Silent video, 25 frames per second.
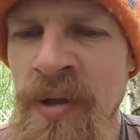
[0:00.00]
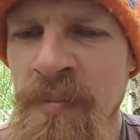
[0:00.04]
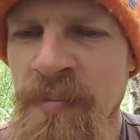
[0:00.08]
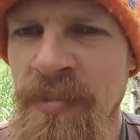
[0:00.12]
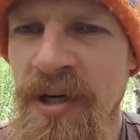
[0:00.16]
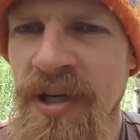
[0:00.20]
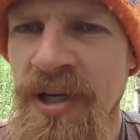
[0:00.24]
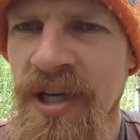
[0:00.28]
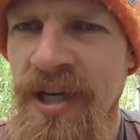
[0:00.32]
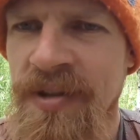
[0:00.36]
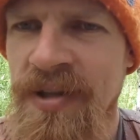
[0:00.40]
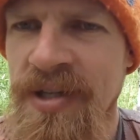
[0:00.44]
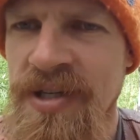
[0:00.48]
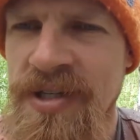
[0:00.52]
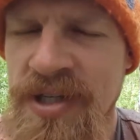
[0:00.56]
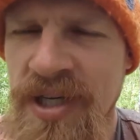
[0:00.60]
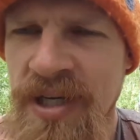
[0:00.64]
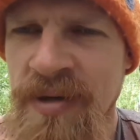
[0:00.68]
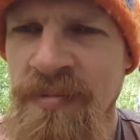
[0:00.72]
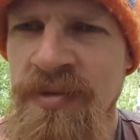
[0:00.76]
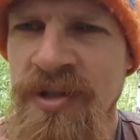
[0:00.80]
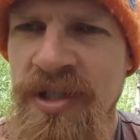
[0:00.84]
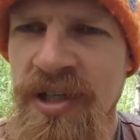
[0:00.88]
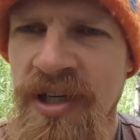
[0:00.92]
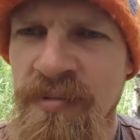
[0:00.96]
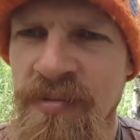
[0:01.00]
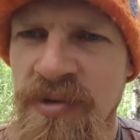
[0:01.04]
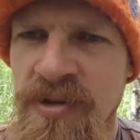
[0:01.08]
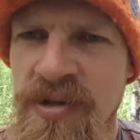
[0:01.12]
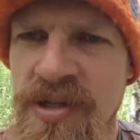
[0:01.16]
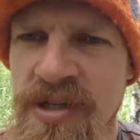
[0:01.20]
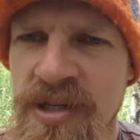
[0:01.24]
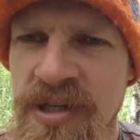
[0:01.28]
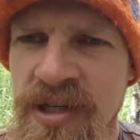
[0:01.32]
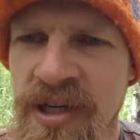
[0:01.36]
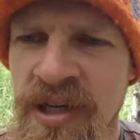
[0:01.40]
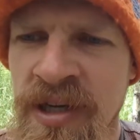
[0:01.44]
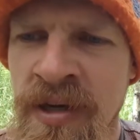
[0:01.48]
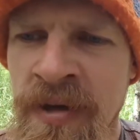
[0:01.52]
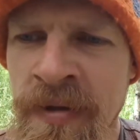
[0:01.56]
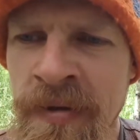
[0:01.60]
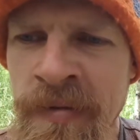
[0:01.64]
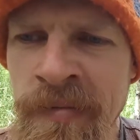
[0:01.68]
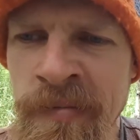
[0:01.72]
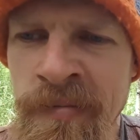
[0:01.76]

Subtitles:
But at the same time, you see